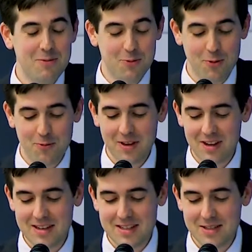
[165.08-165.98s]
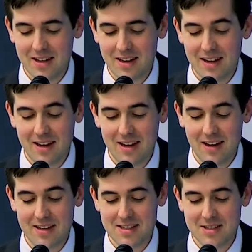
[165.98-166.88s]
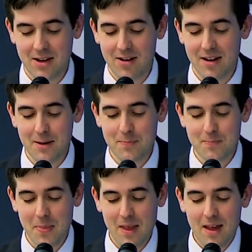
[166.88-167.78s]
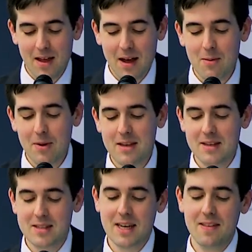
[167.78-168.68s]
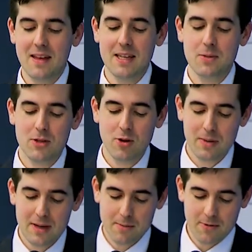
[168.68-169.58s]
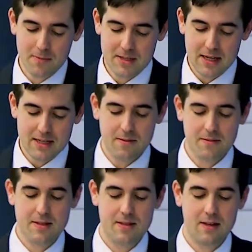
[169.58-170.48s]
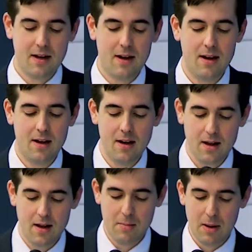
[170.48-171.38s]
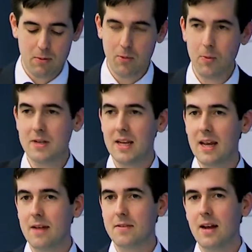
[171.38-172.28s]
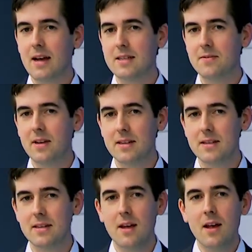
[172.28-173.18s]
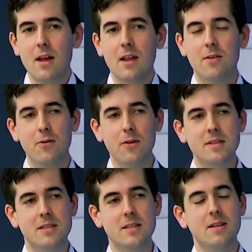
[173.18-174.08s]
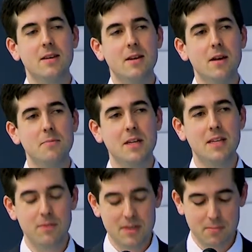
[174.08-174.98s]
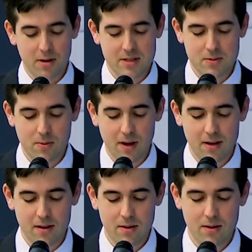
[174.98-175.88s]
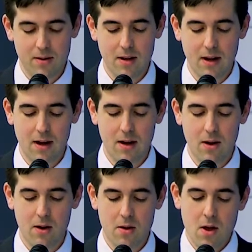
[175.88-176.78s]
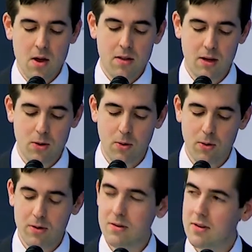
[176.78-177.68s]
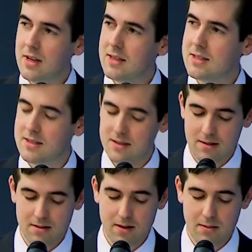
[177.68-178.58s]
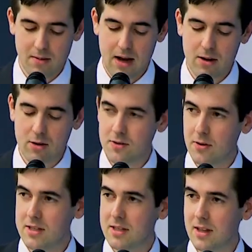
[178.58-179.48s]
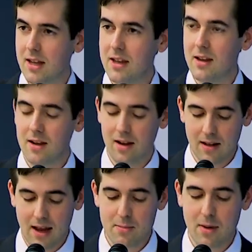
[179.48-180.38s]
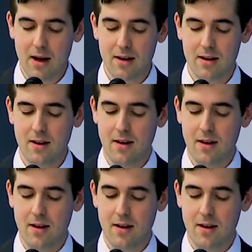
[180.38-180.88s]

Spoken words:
fulfil in its entirety. The second thing is we drew up a number of objectives about what we wanted to get out of today's event. The first objective was a modest one. The Accord is, uncontroversially a landmark